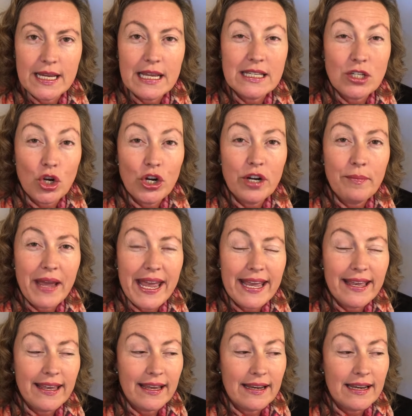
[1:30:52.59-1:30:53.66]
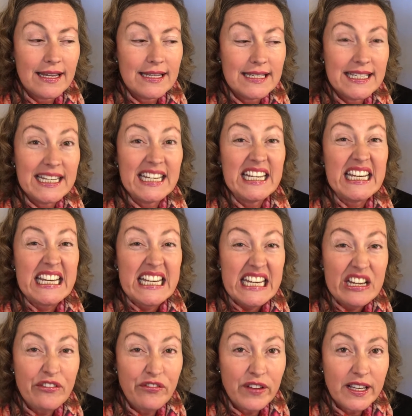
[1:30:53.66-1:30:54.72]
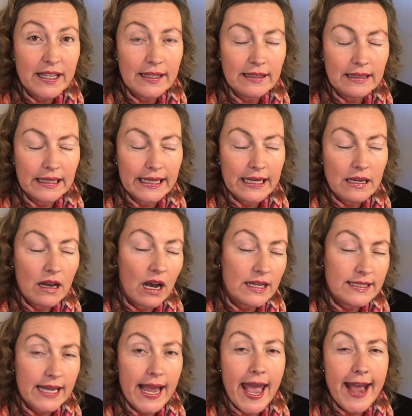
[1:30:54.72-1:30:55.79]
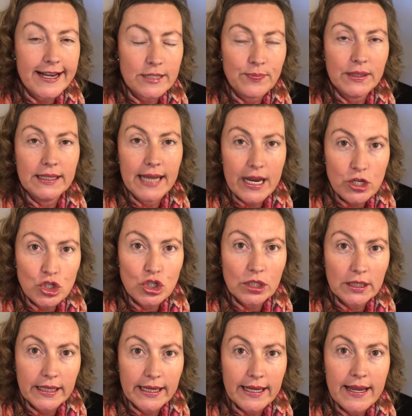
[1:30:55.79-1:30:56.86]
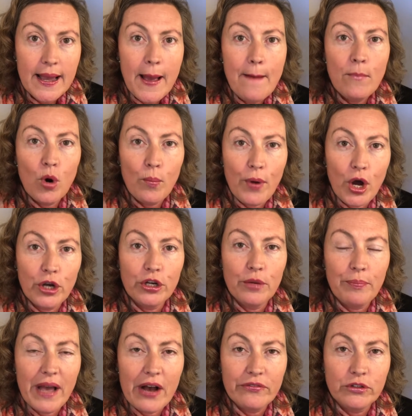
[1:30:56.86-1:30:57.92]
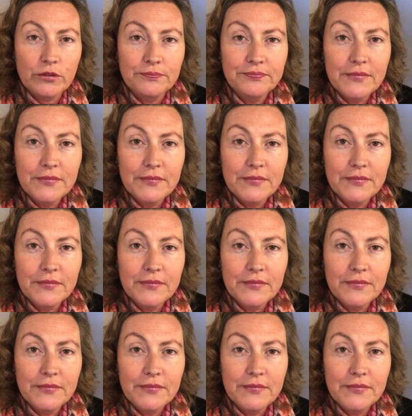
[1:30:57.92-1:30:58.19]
It's going to make it significantly, I'd say exponentially more potent and powerful.